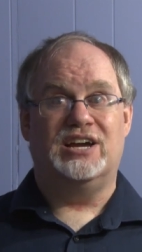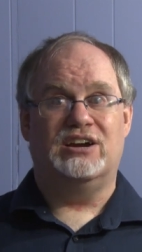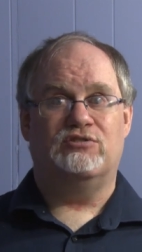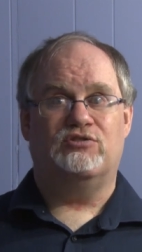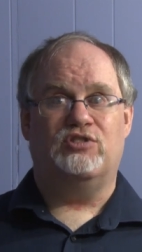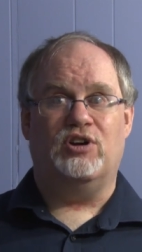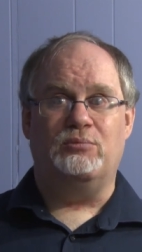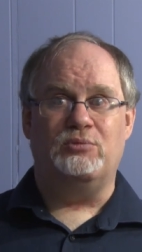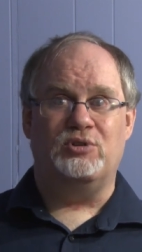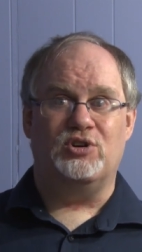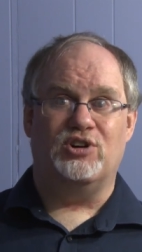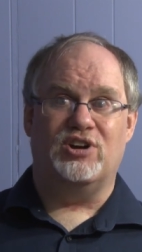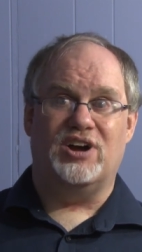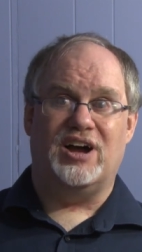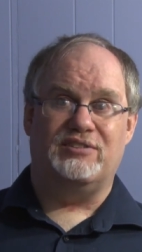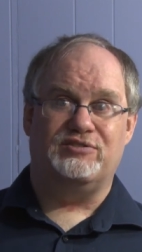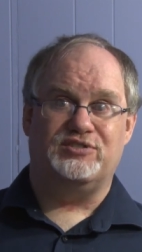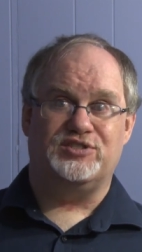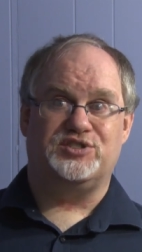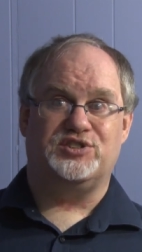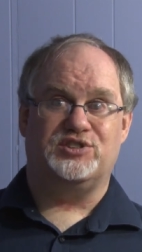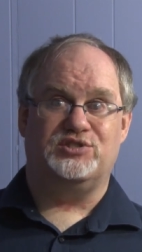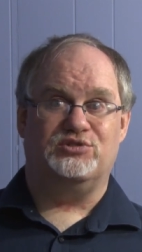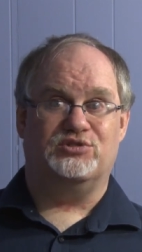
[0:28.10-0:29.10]
From her
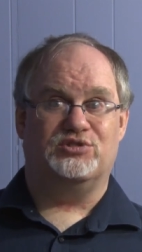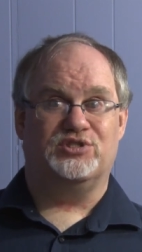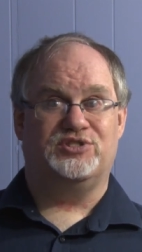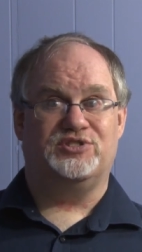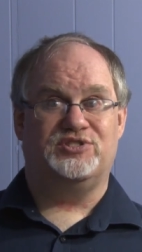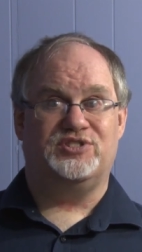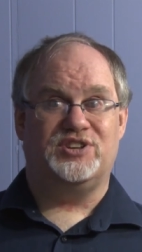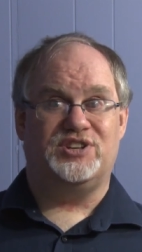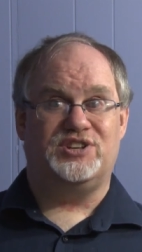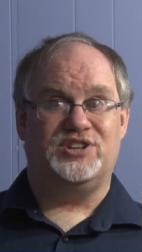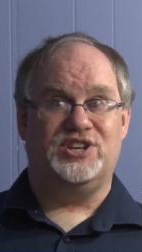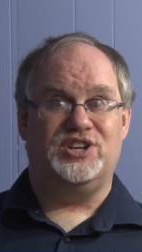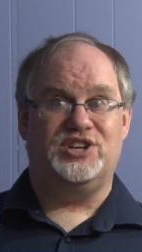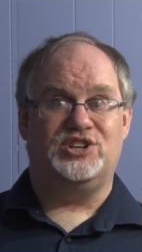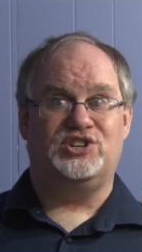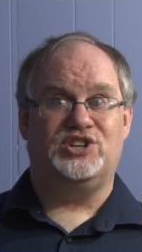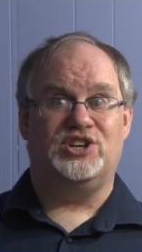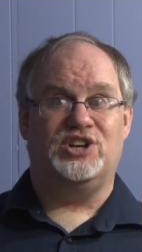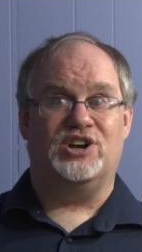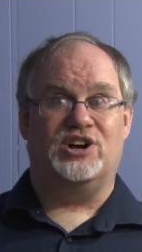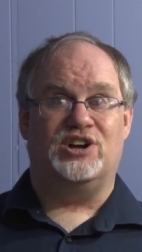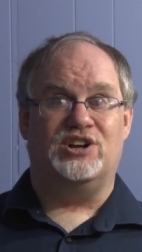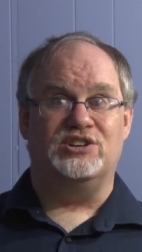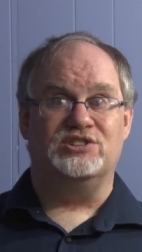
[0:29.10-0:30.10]
office in North Sydney,
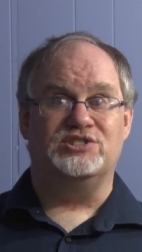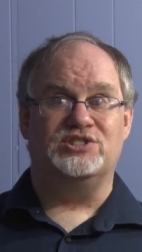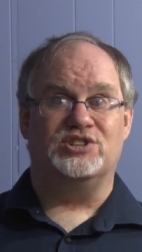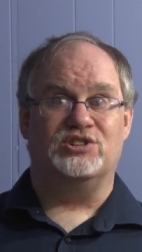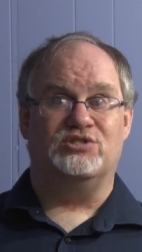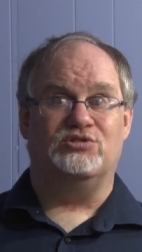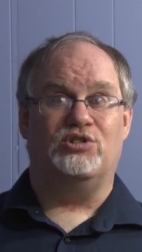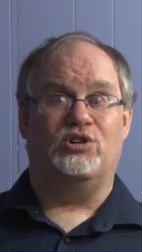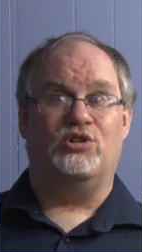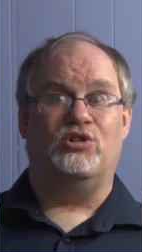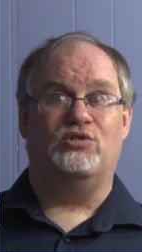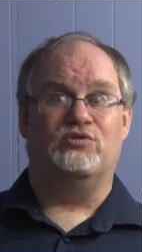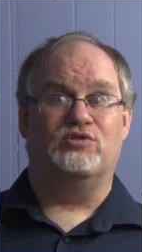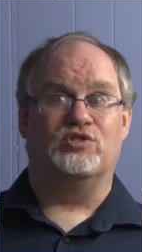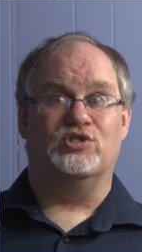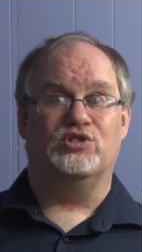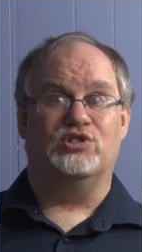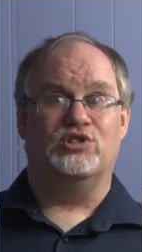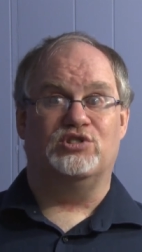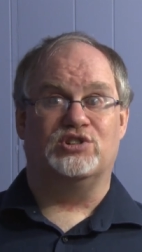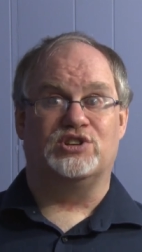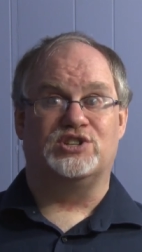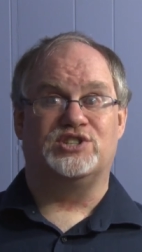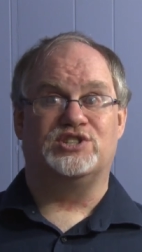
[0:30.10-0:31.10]
she also
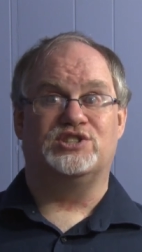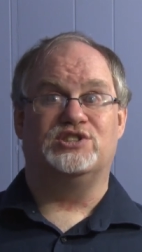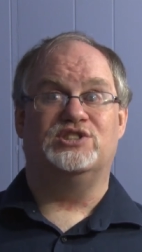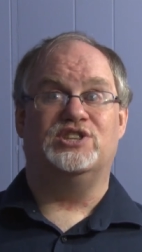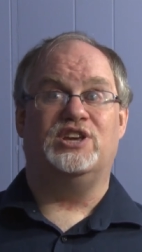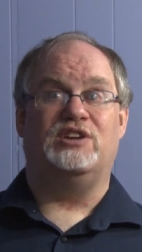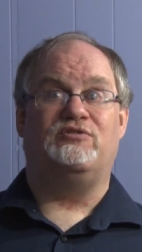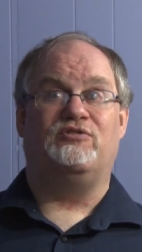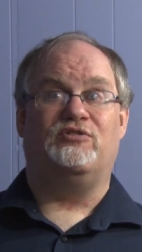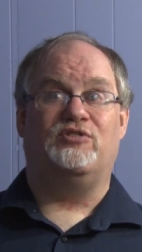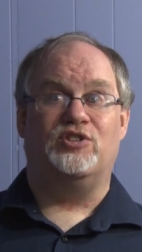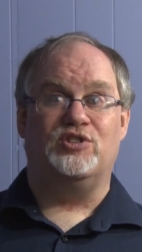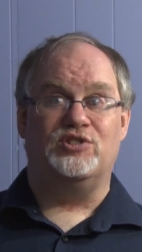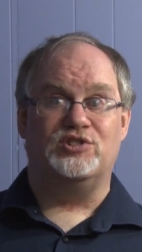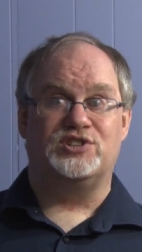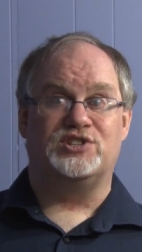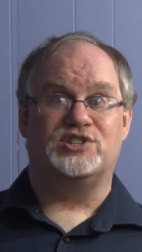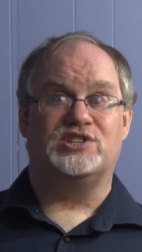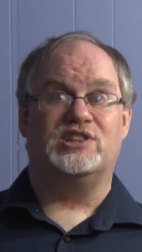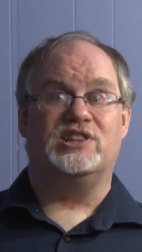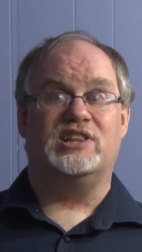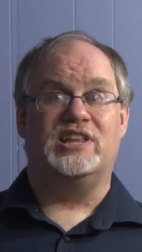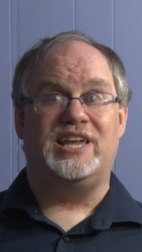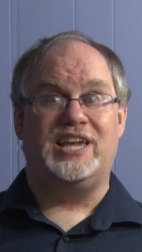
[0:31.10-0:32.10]
overlooks the
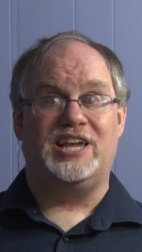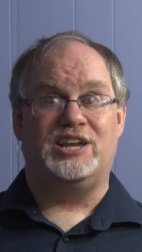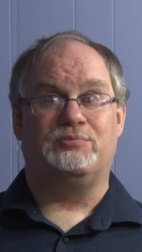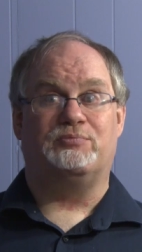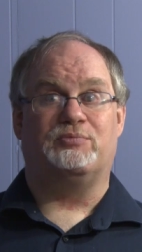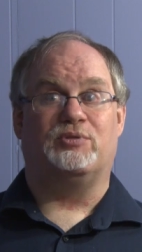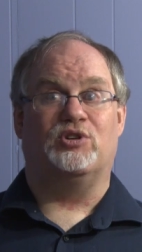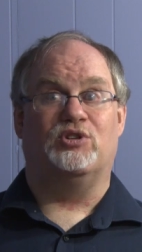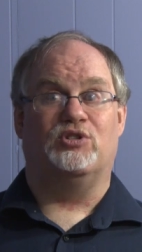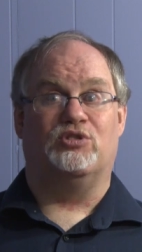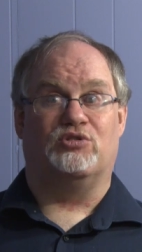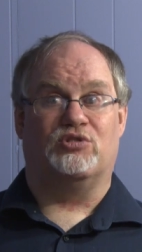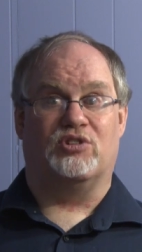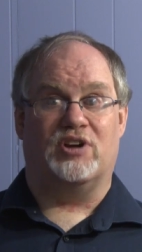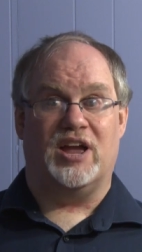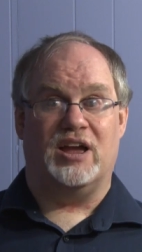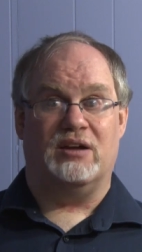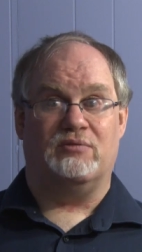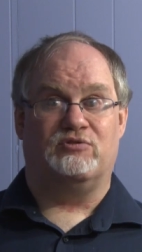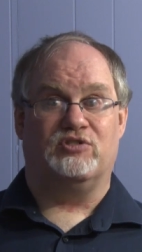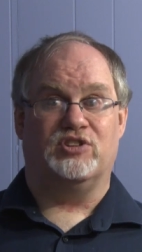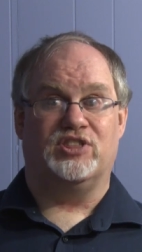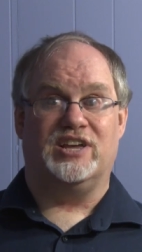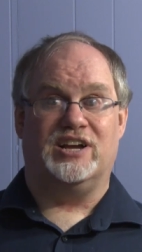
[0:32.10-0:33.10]
First Link
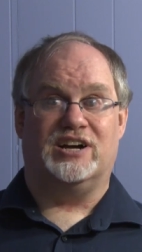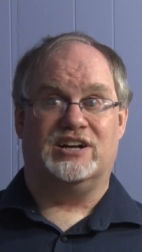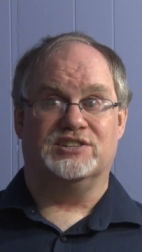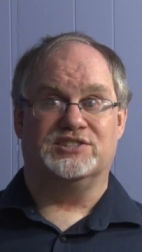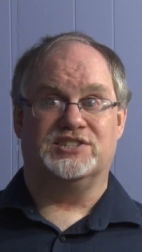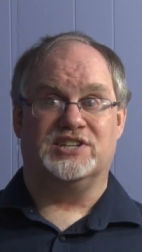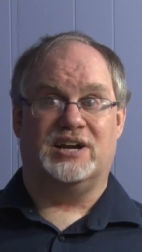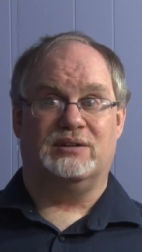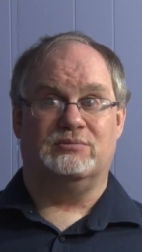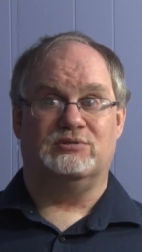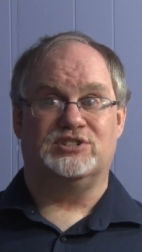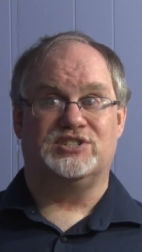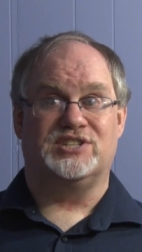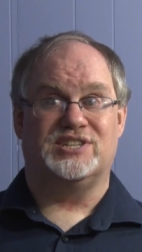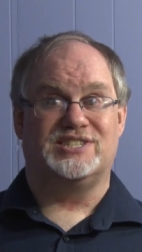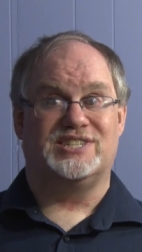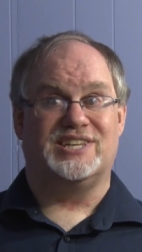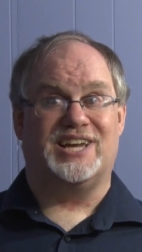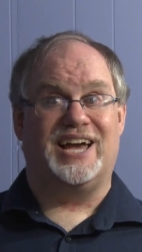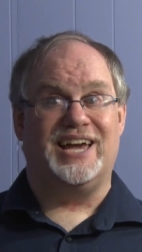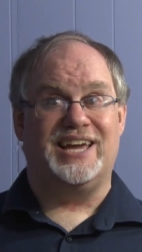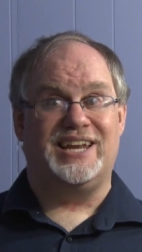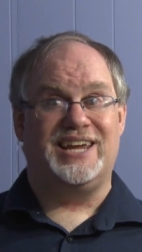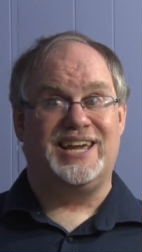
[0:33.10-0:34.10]
program for the Alzheimer's
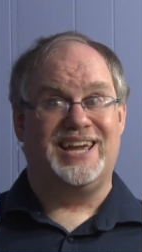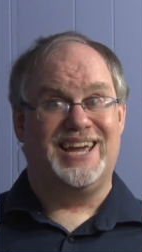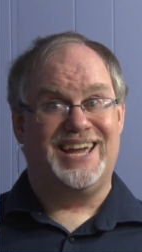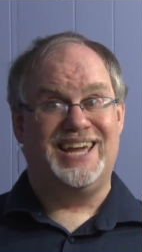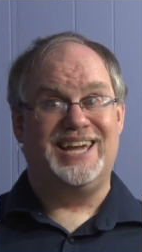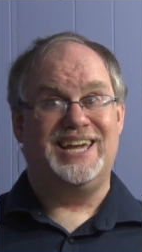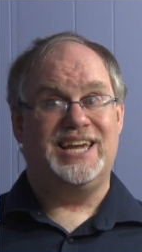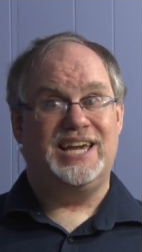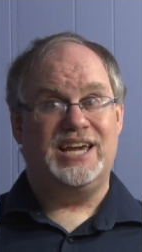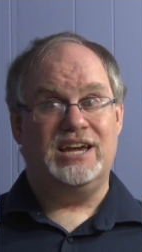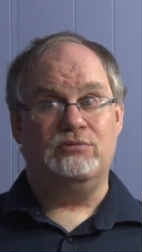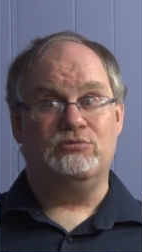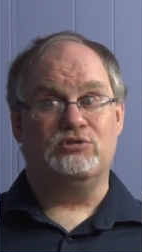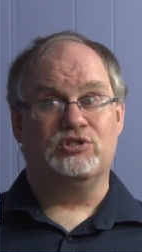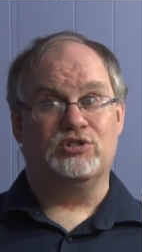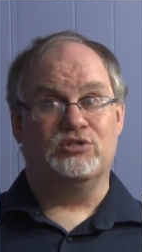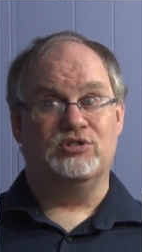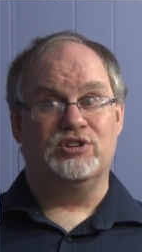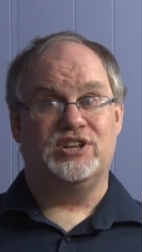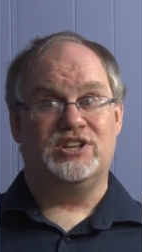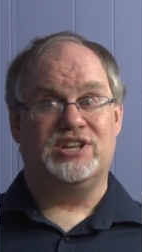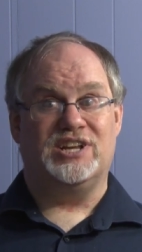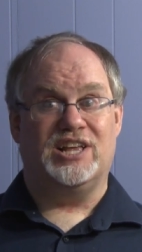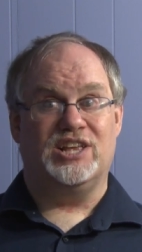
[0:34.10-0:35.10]
Society, and we're
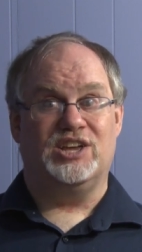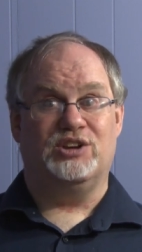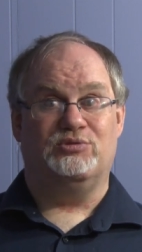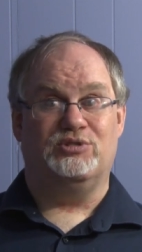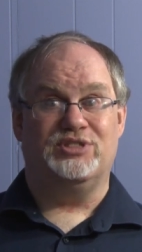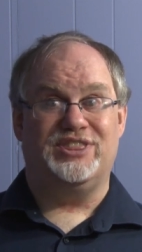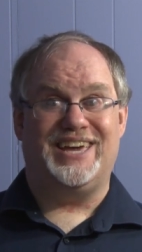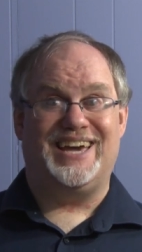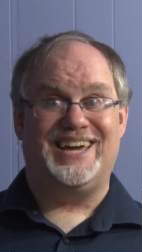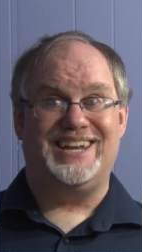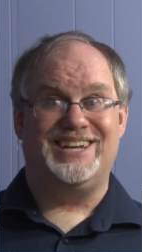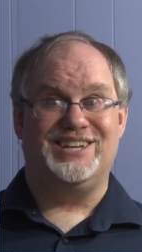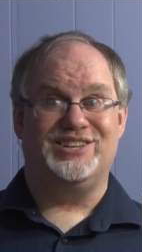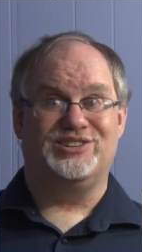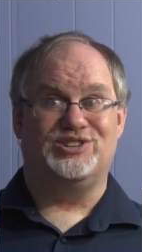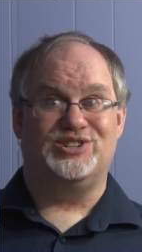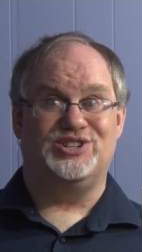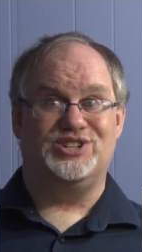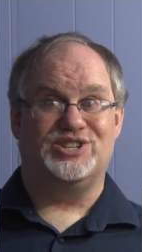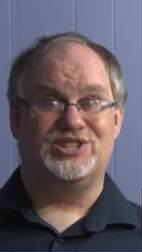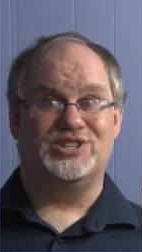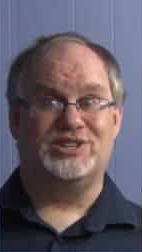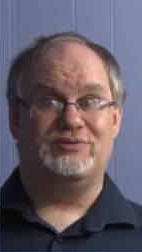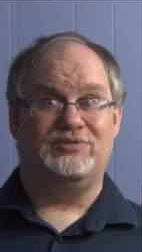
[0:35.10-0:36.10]
going to tell you what that is in
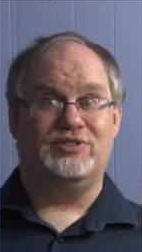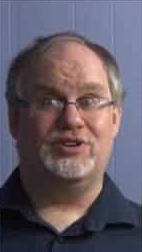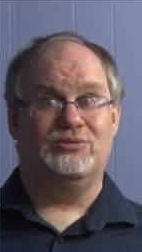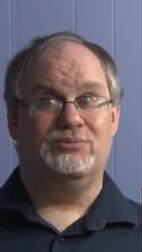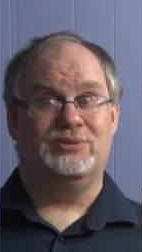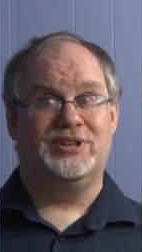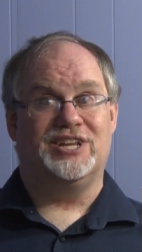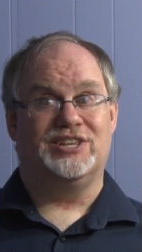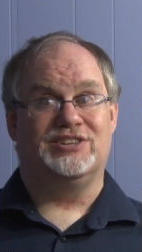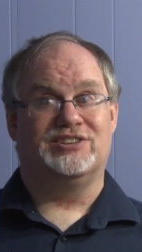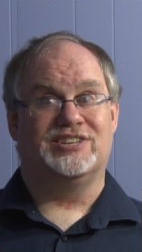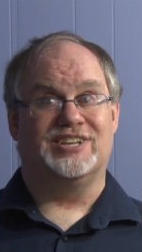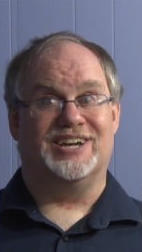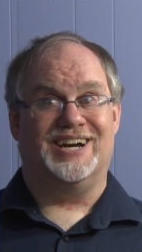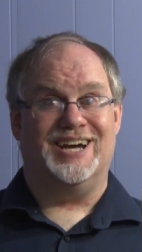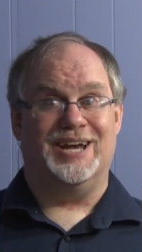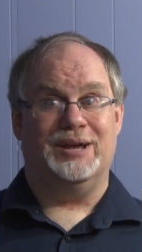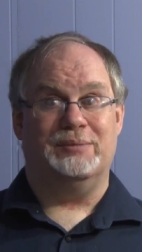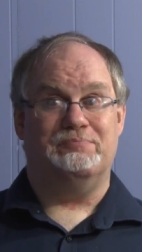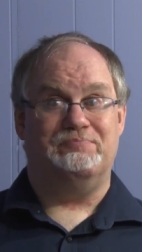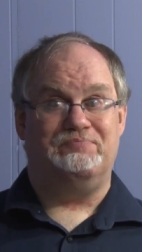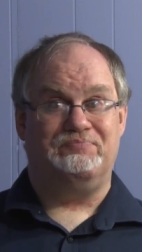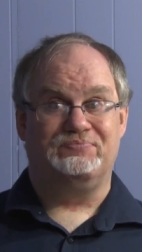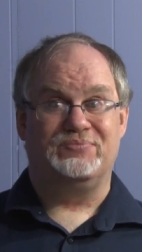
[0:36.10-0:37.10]
just a few minutes'
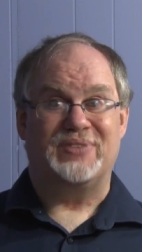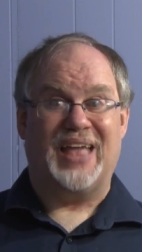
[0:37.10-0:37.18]
time.